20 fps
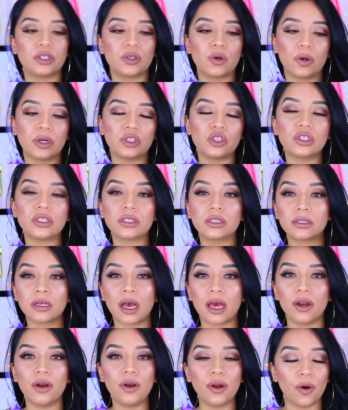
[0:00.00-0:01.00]
so it just,
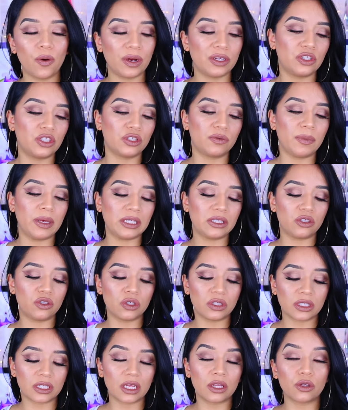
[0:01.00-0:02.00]
I don't know, it just makes
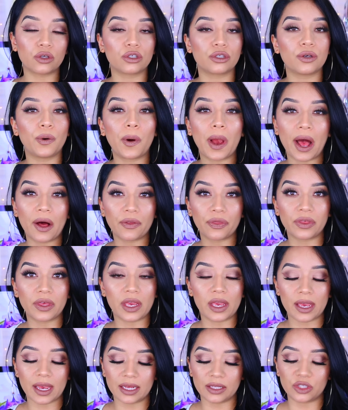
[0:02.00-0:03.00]
your skin look so
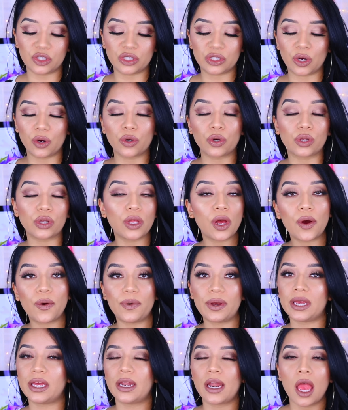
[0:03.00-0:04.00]
healthy and so
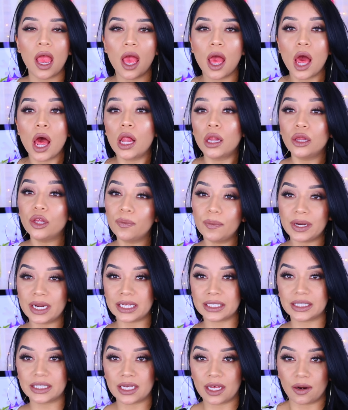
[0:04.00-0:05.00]
glowy and
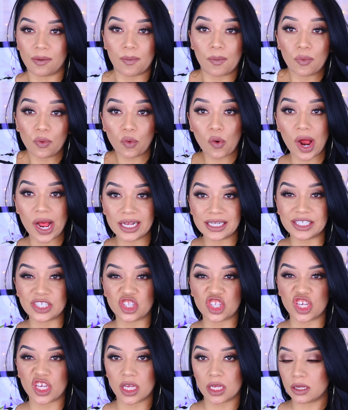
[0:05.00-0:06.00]
luminous and
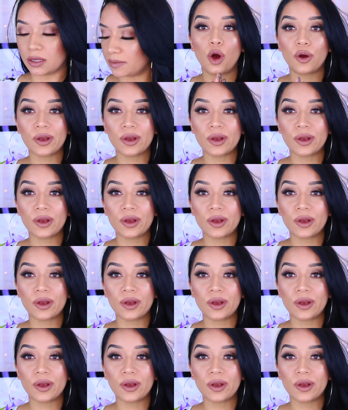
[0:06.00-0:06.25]
bronzy.